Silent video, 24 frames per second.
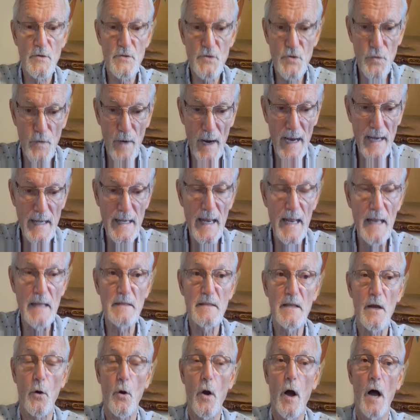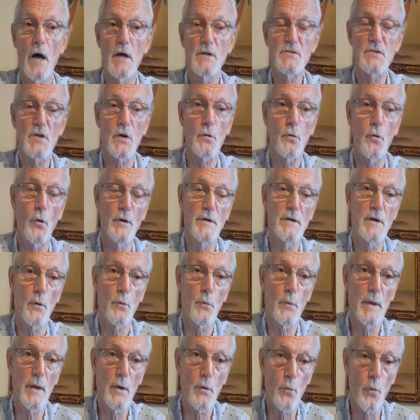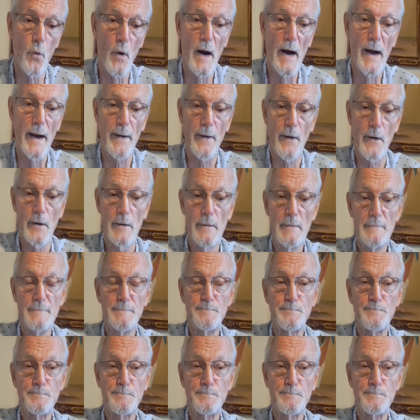training. They're also going to require